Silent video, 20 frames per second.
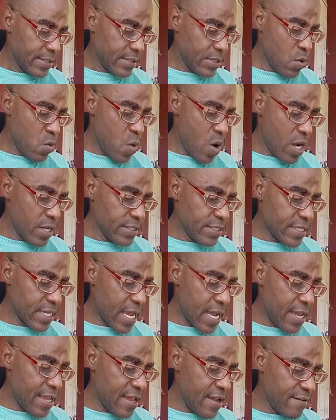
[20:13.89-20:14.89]
the ones
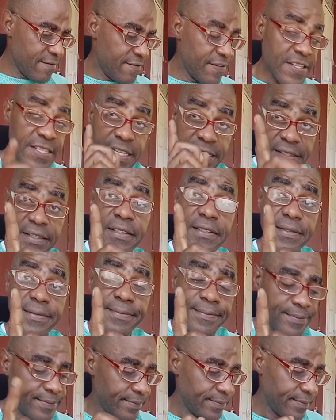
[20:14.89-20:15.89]
I have visited
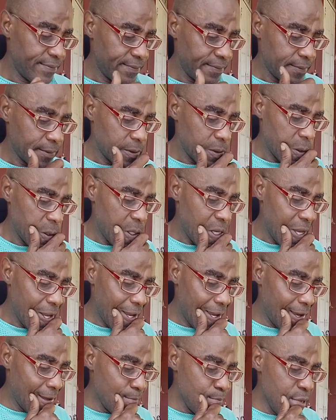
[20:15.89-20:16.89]

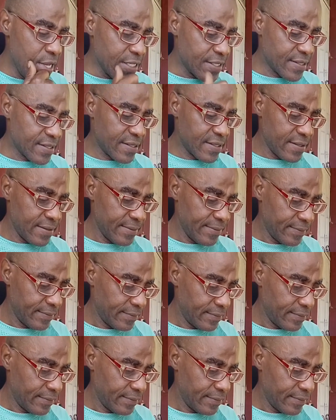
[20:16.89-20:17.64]
and missed.